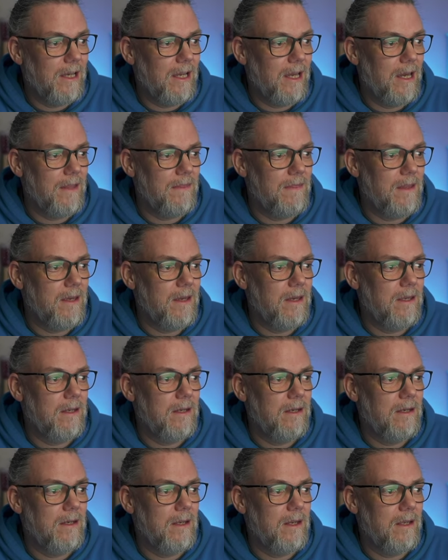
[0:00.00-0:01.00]
And
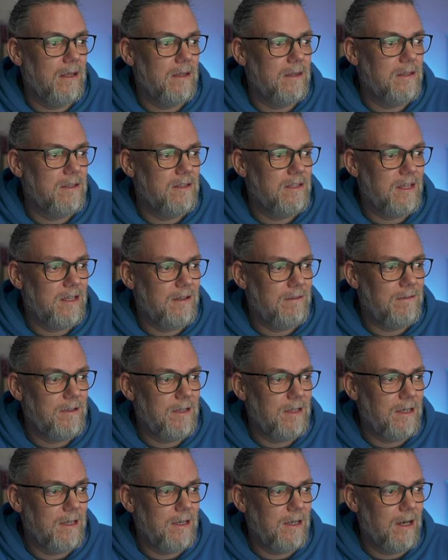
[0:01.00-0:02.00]
then this
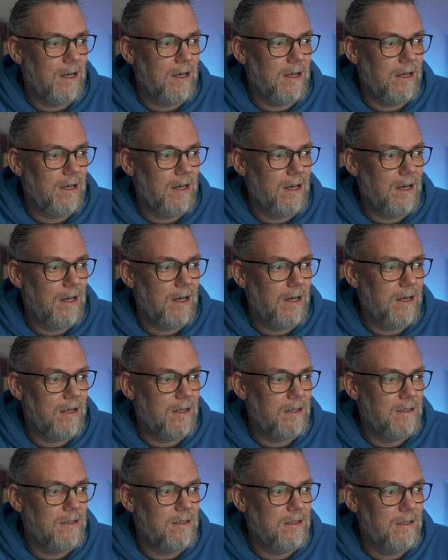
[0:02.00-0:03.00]
evening I
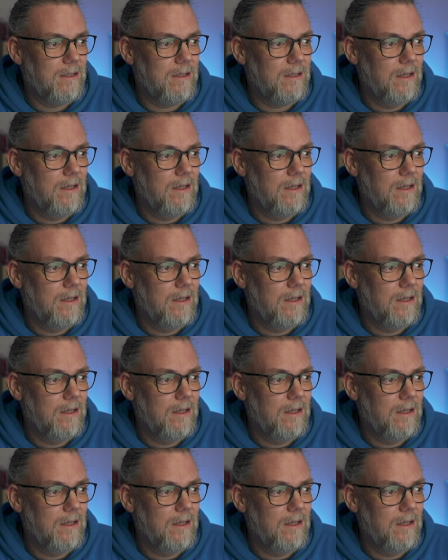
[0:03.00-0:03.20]
had